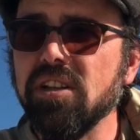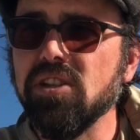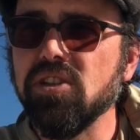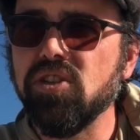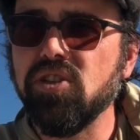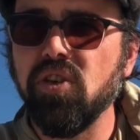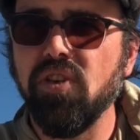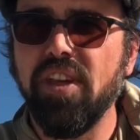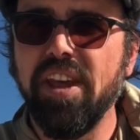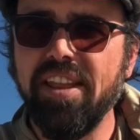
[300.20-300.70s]

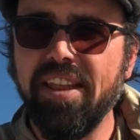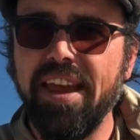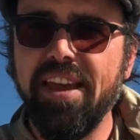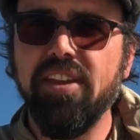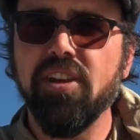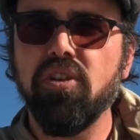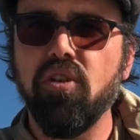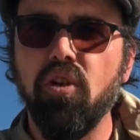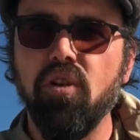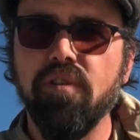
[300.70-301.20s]
So they lay
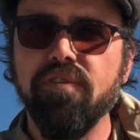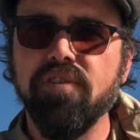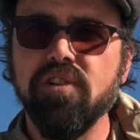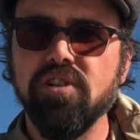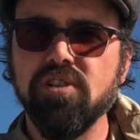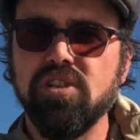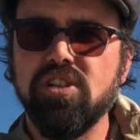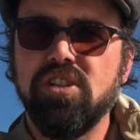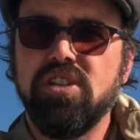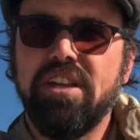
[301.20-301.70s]
the
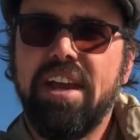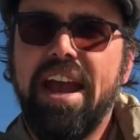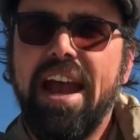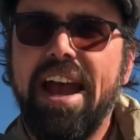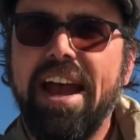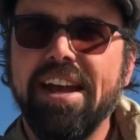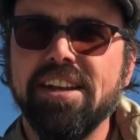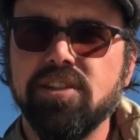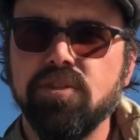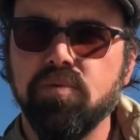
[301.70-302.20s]
culverts
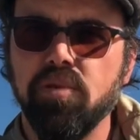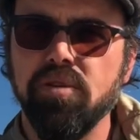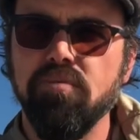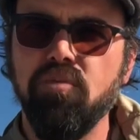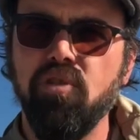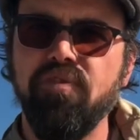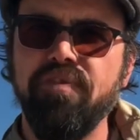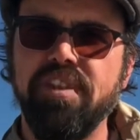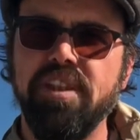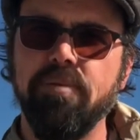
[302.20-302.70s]
as we're
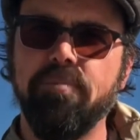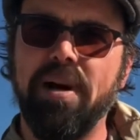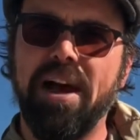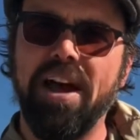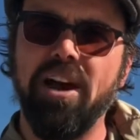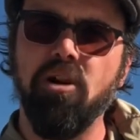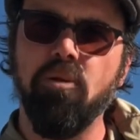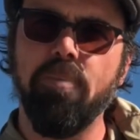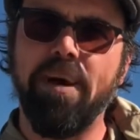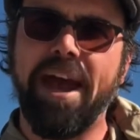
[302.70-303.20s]
moving the
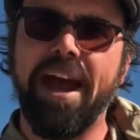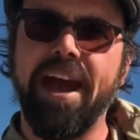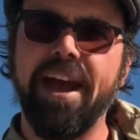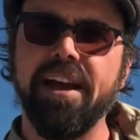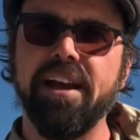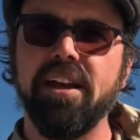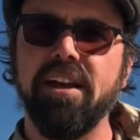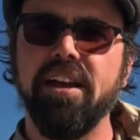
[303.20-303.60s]
pile back.